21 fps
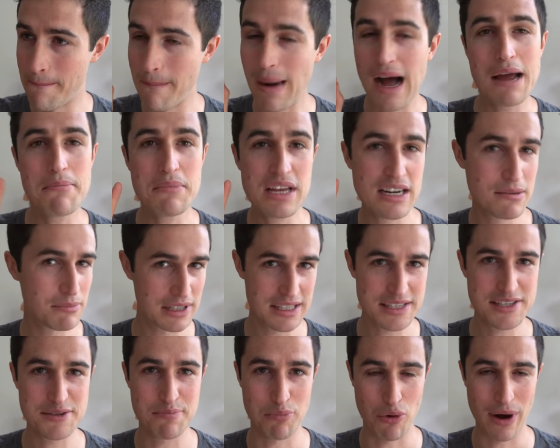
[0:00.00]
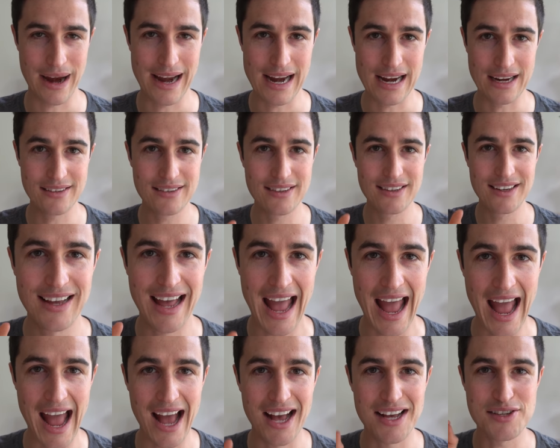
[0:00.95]
my minimalist brain
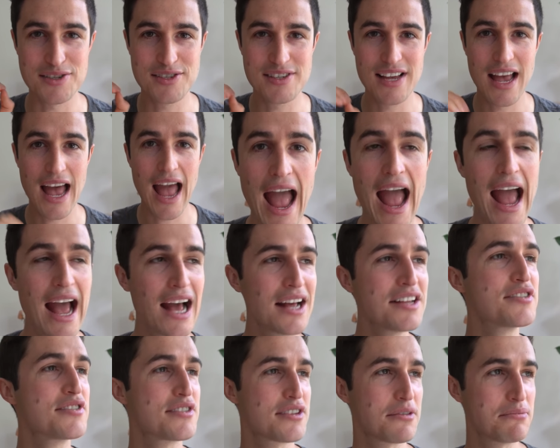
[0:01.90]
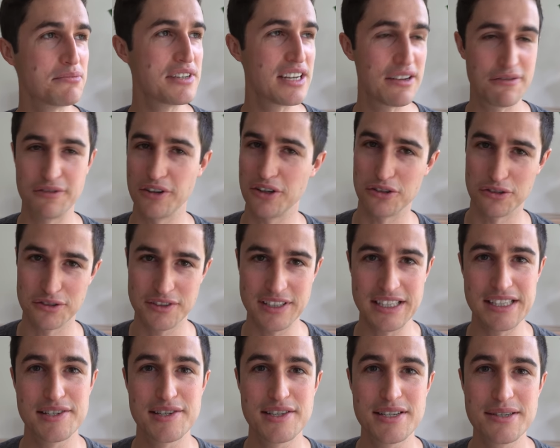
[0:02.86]
has had some
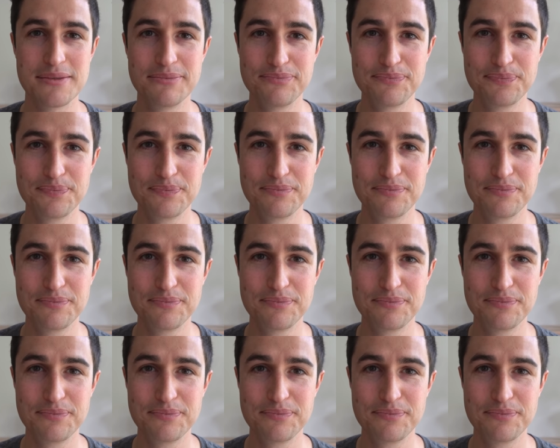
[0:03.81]
difficulties.